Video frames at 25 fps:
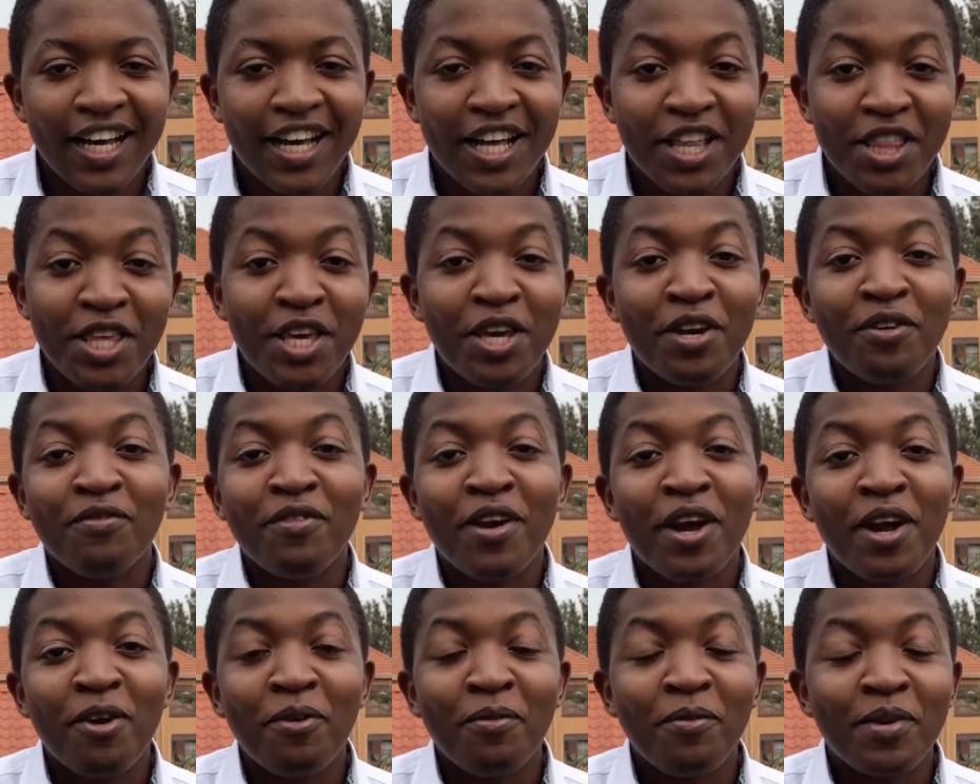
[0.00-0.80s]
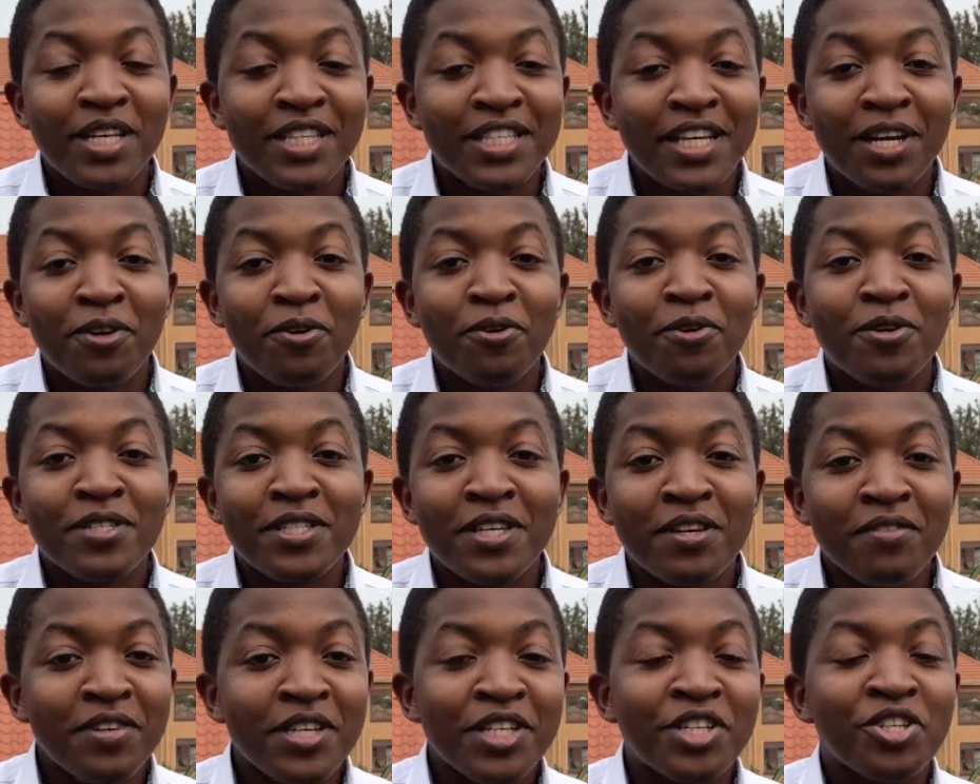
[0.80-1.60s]
the environment and
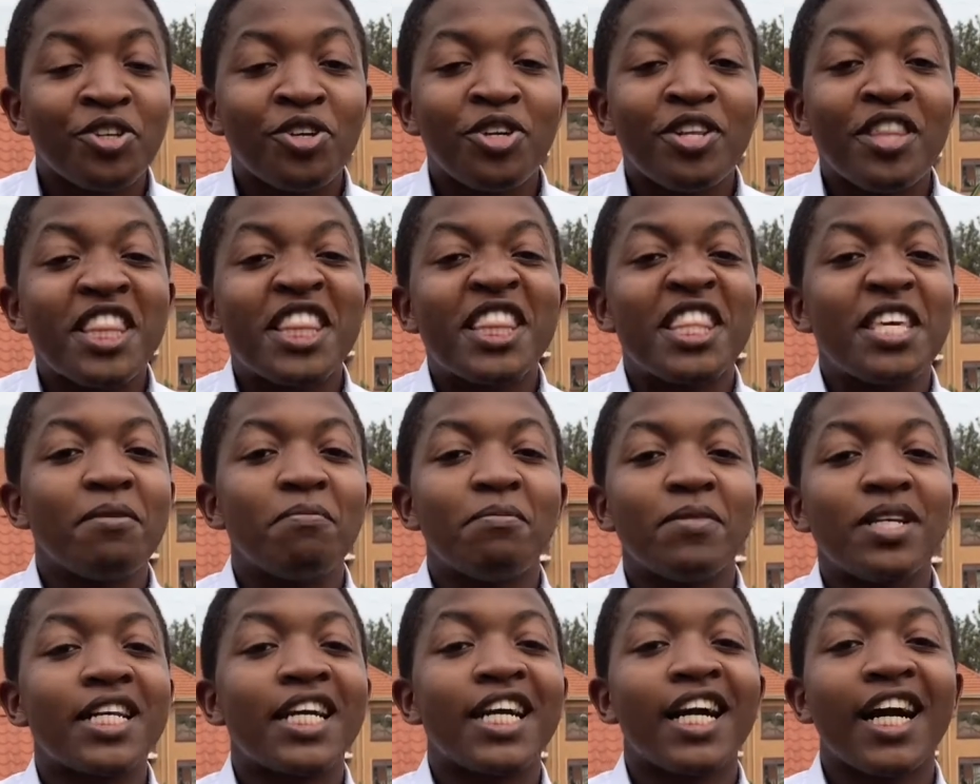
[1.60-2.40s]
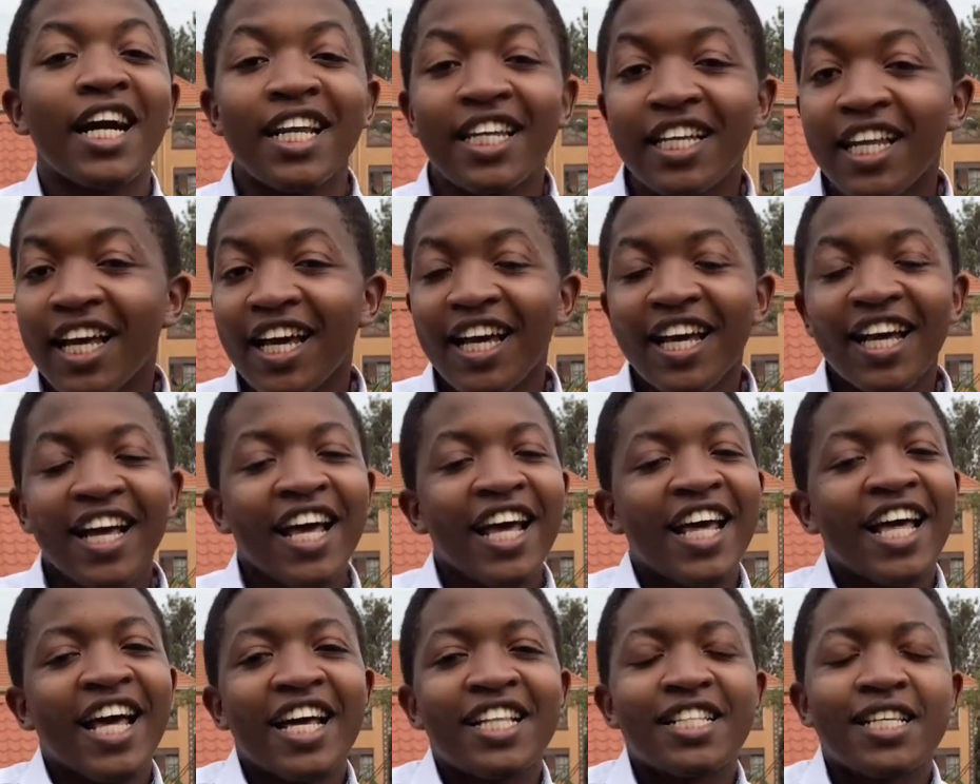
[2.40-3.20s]
conservation themed color
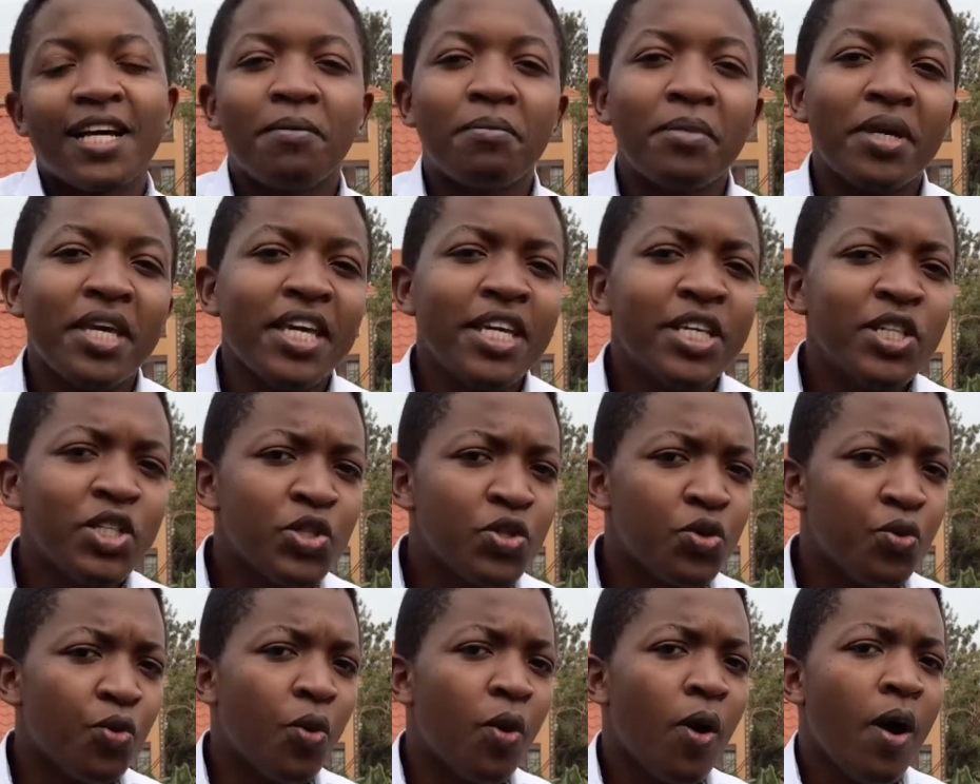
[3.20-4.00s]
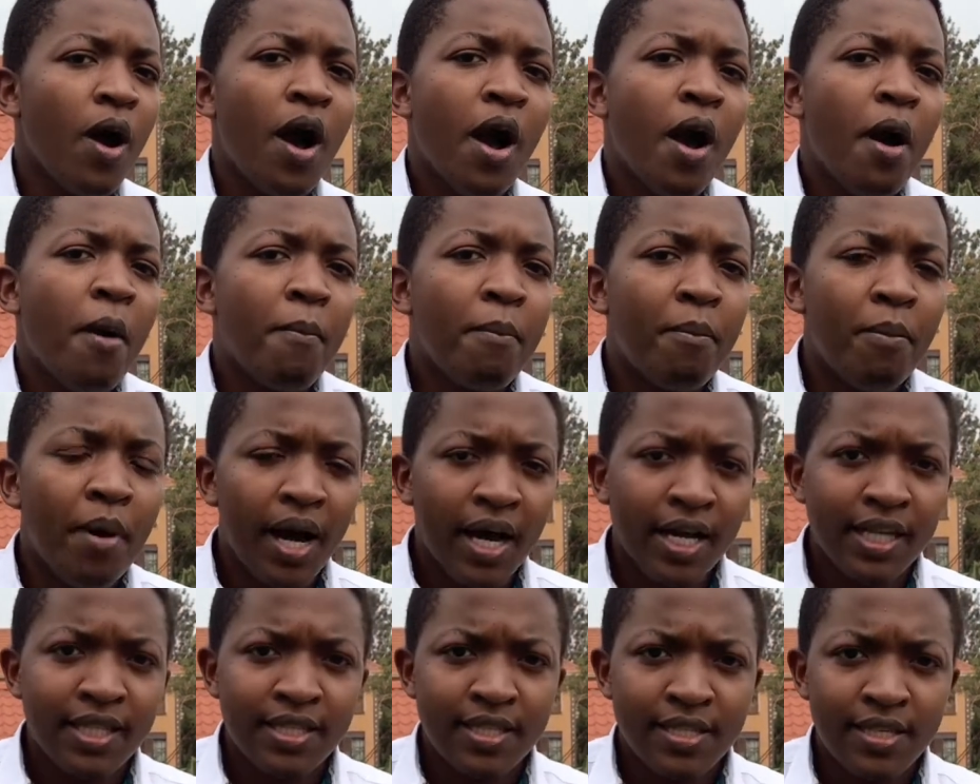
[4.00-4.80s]
that I'm into.
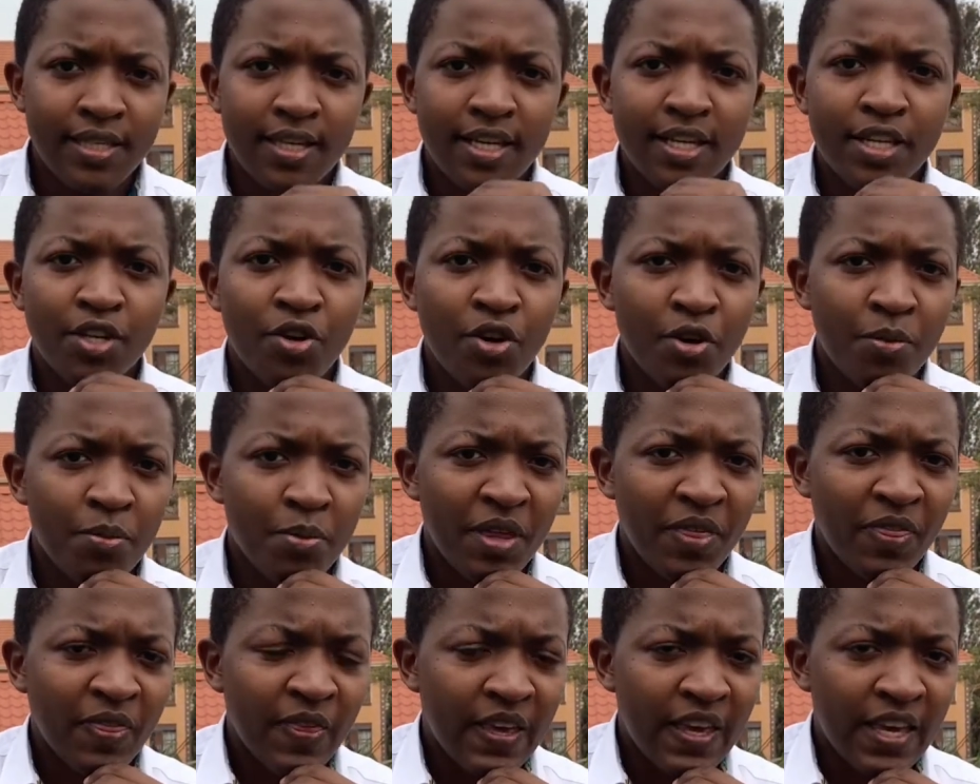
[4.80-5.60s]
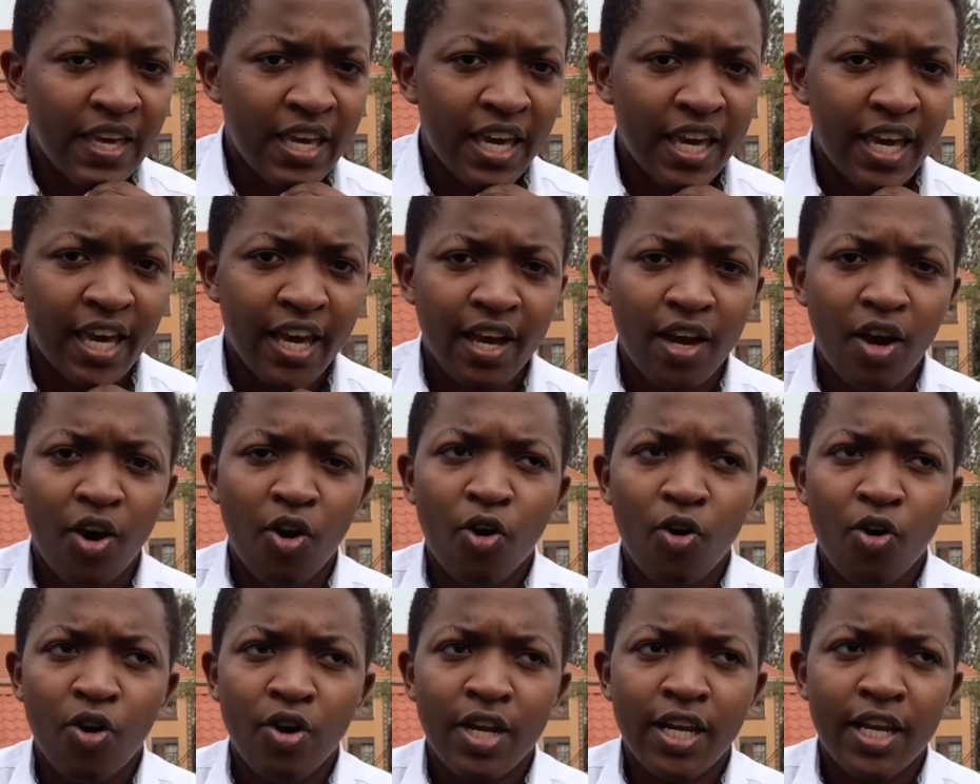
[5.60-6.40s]
But it got me thinking
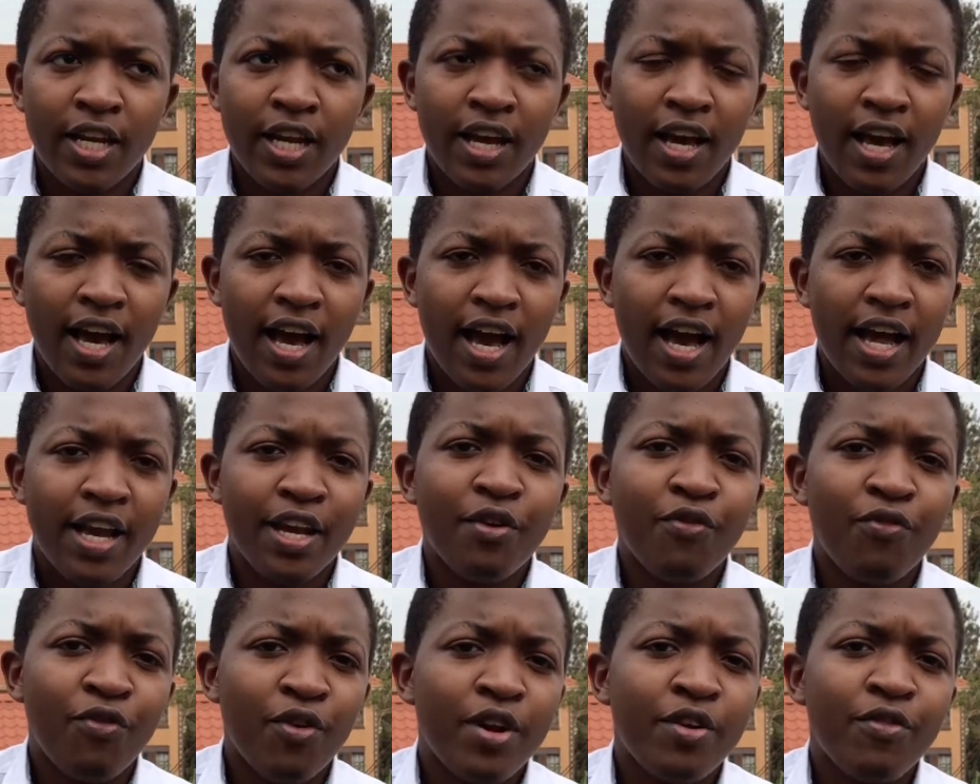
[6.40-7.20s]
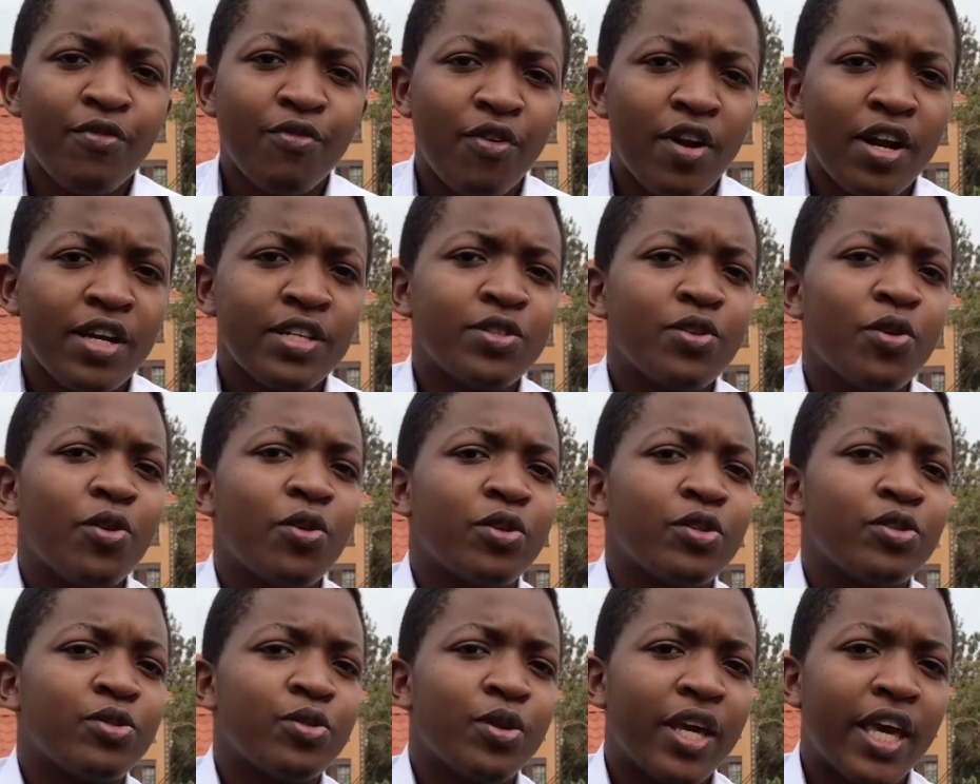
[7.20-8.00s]
on a different front
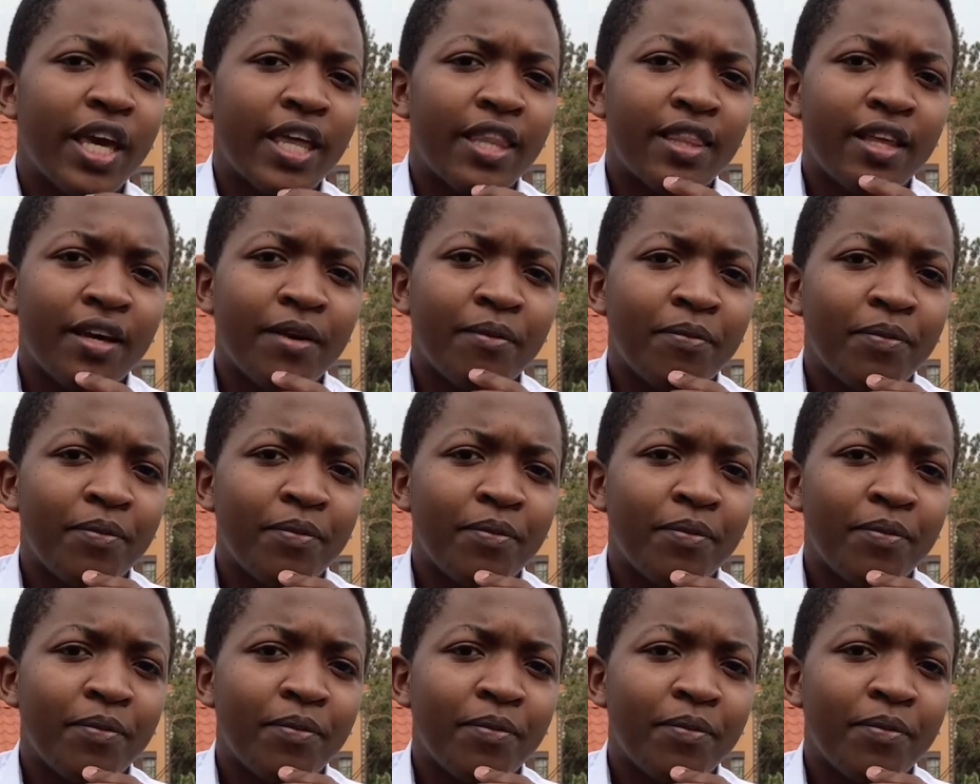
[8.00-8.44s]
altogether.